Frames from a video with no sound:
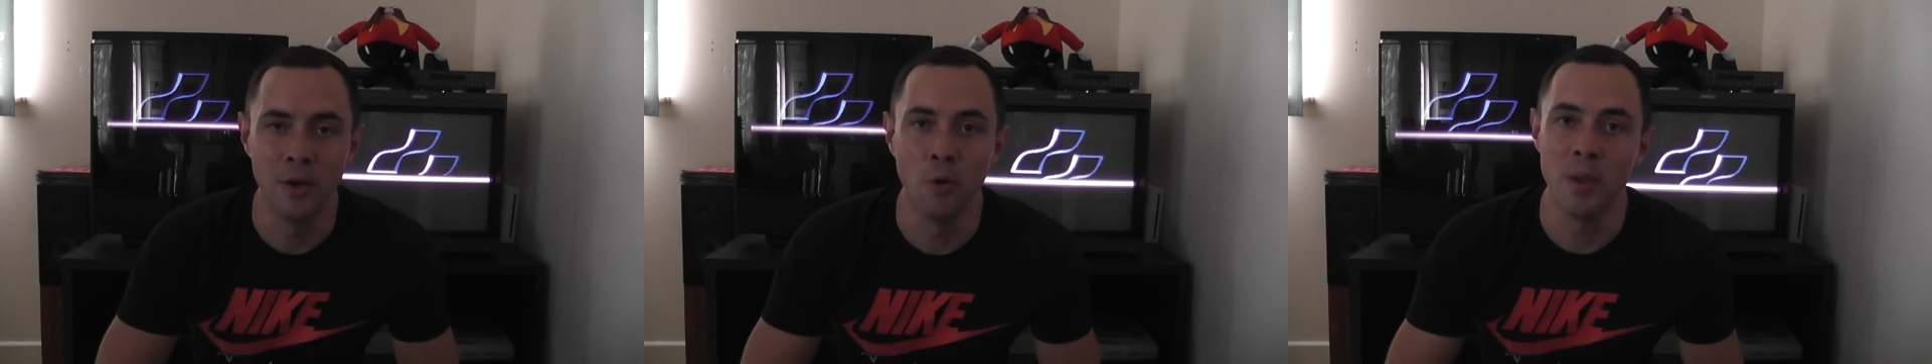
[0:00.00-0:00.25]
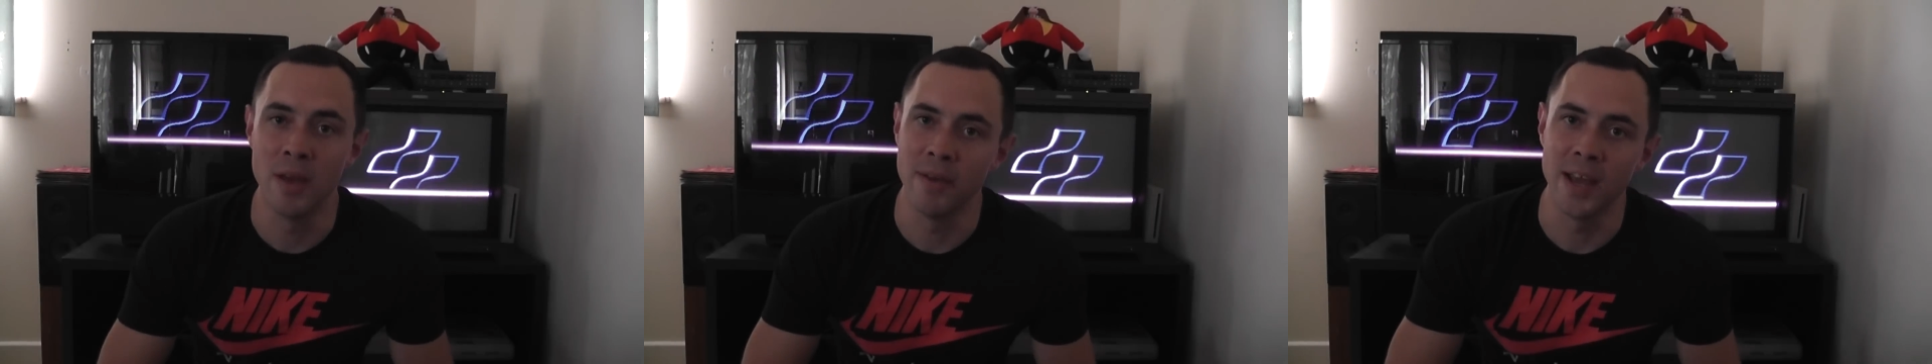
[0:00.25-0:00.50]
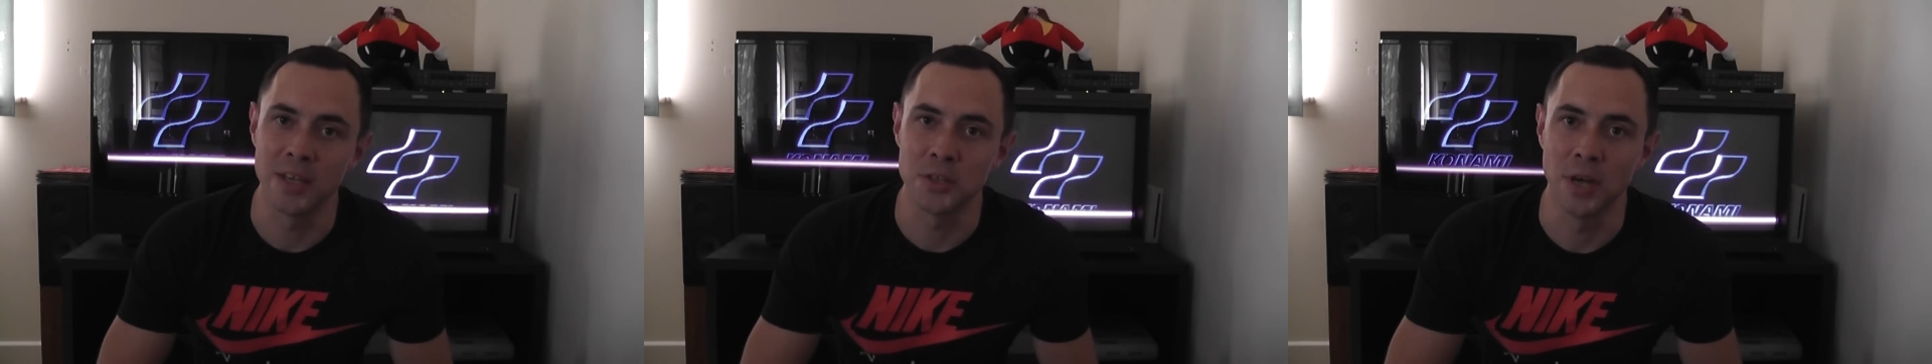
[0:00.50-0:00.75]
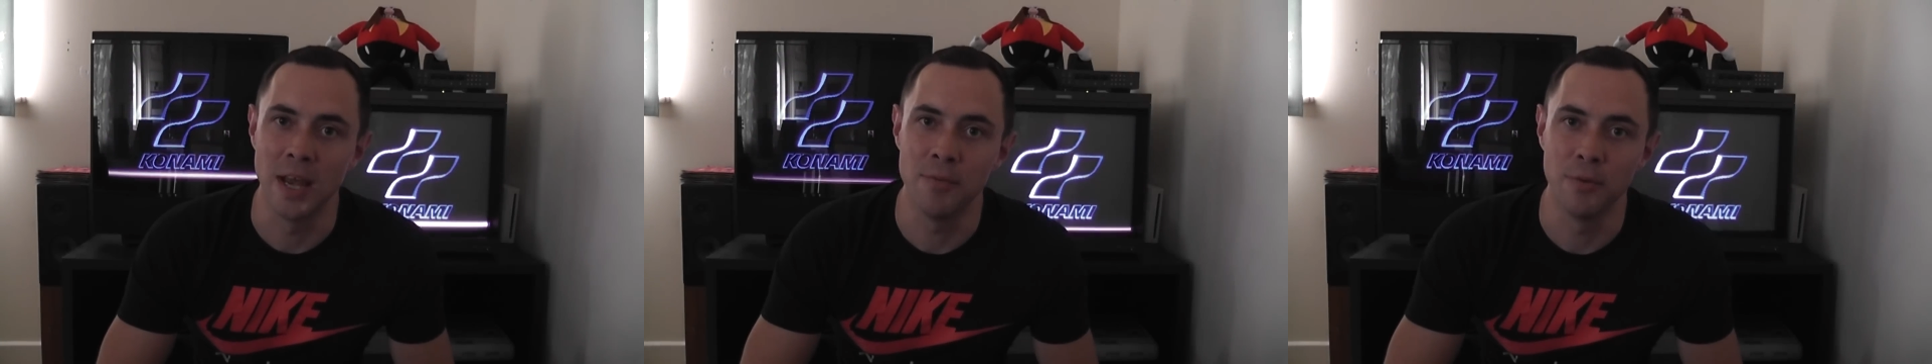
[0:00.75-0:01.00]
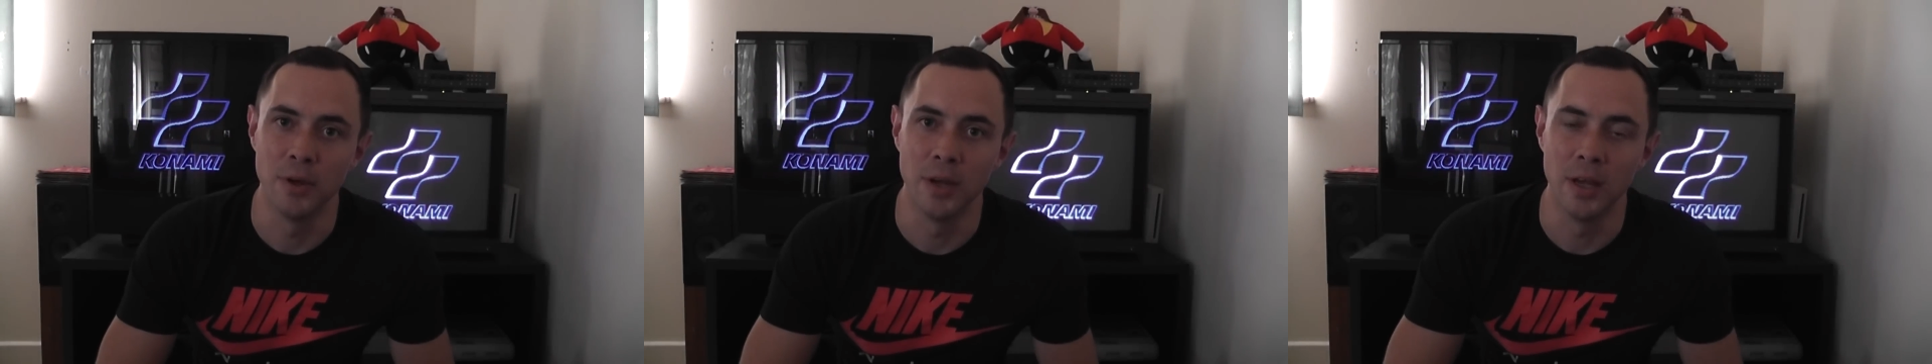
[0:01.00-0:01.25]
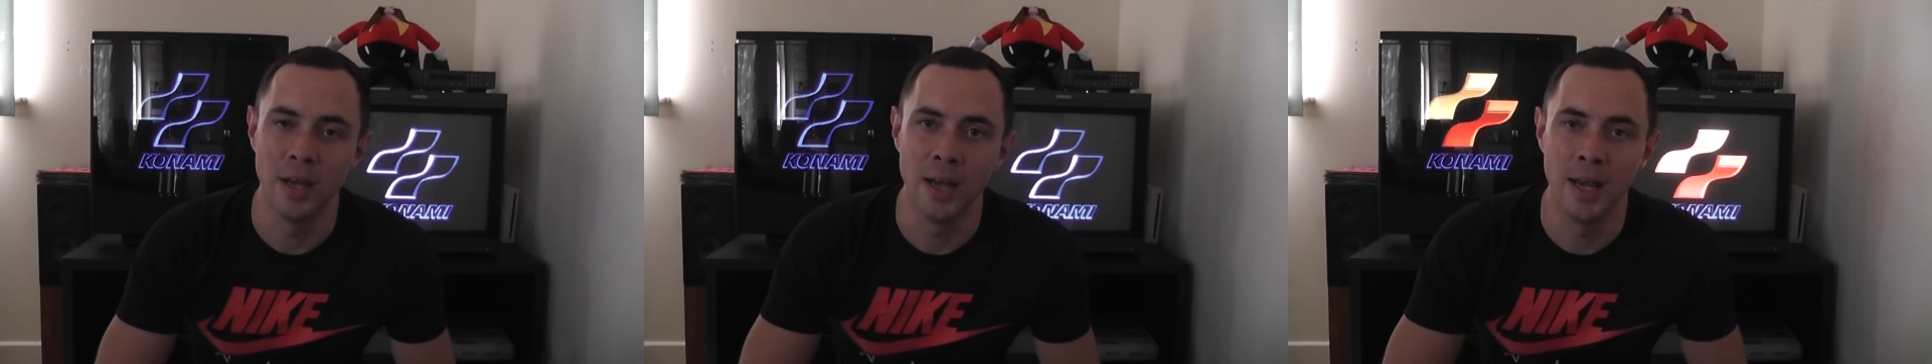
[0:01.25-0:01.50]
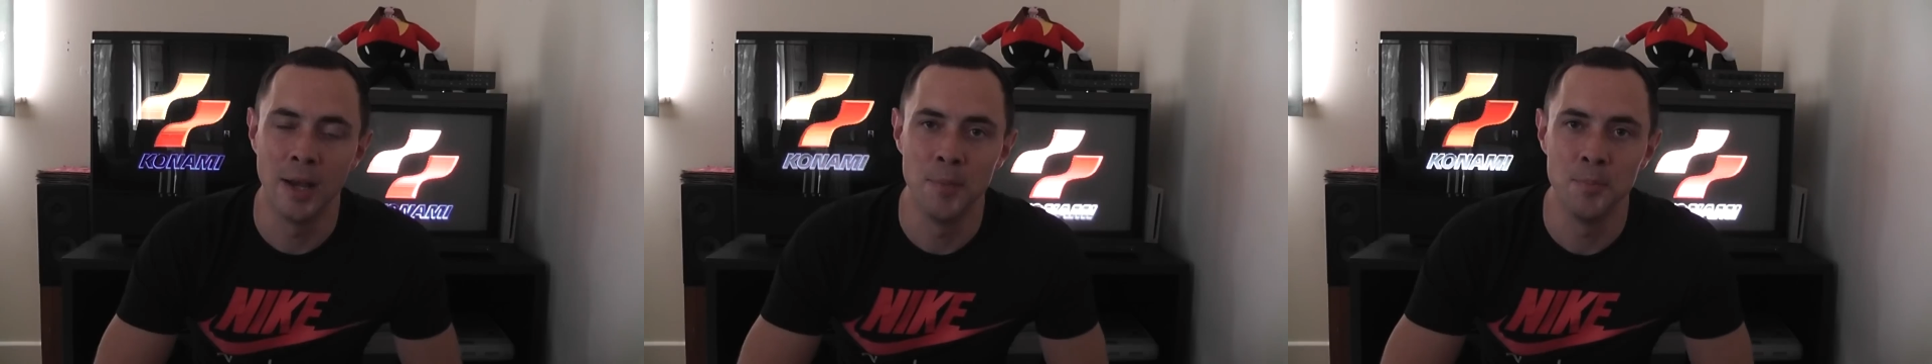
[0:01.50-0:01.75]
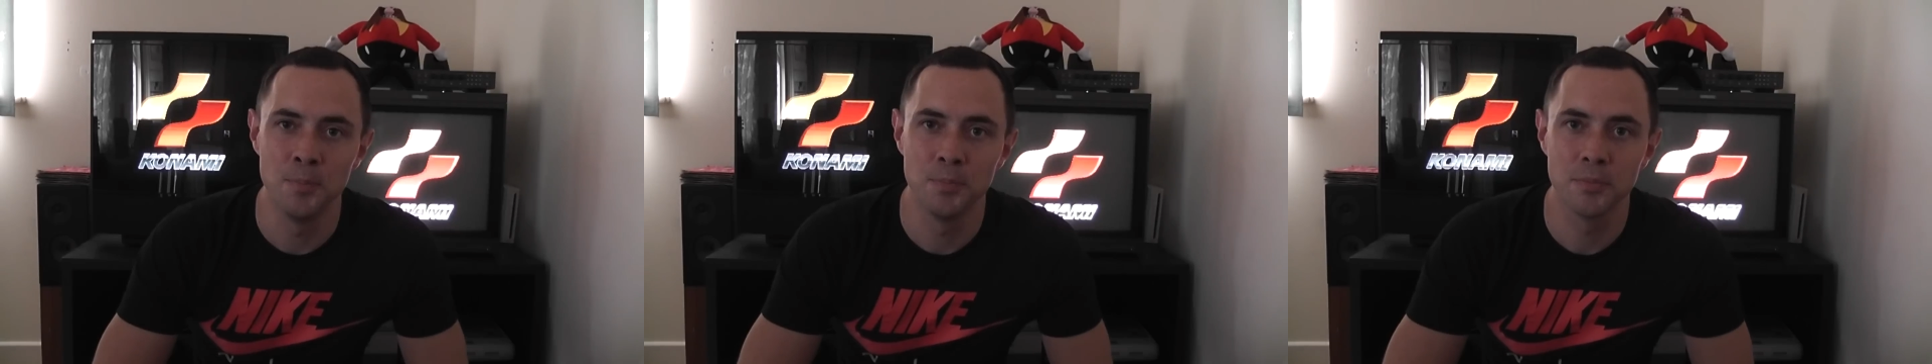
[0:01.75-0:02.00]
little bit of extra effort
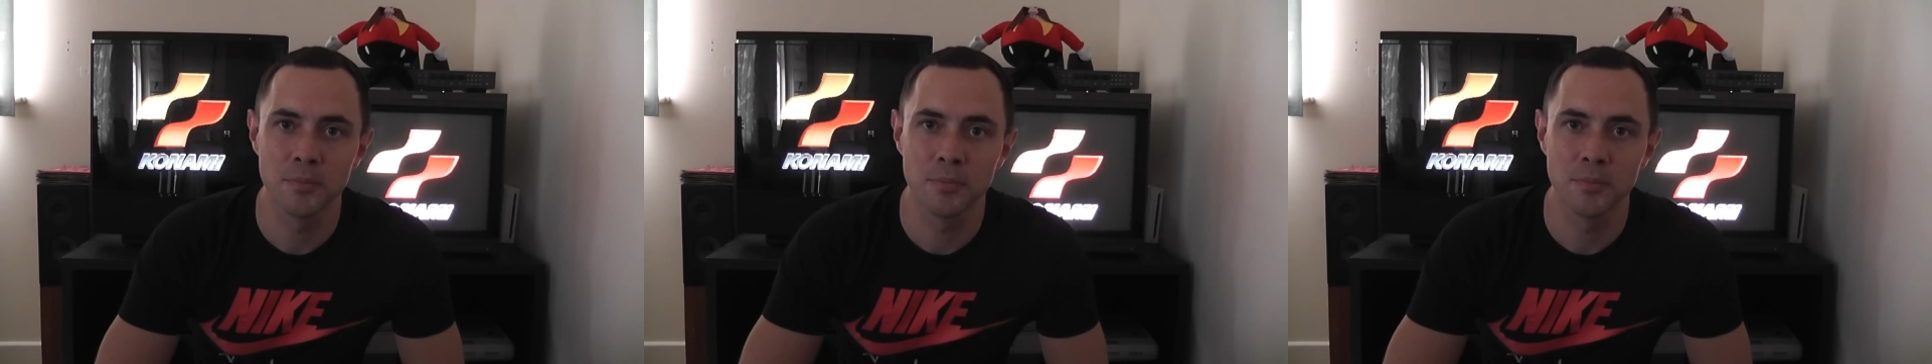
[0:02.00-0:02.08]
that